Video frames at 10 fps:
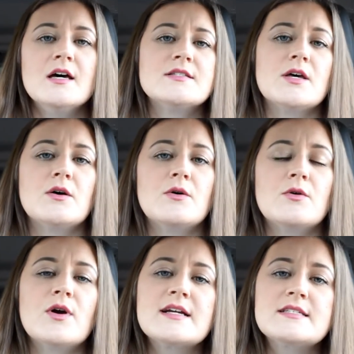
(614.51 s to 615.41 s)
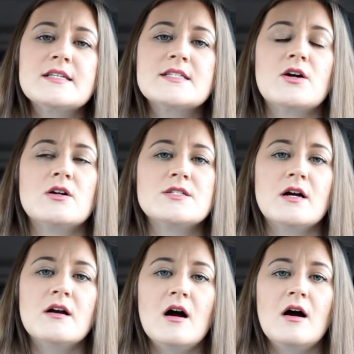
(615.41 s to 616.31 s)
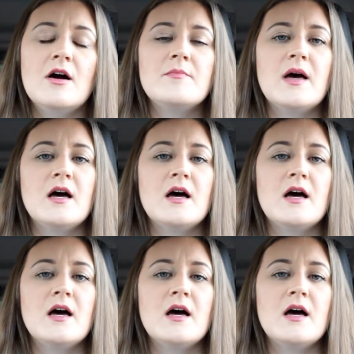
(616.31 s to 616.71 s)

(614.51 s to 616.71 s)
So Craigslist, Cars.com.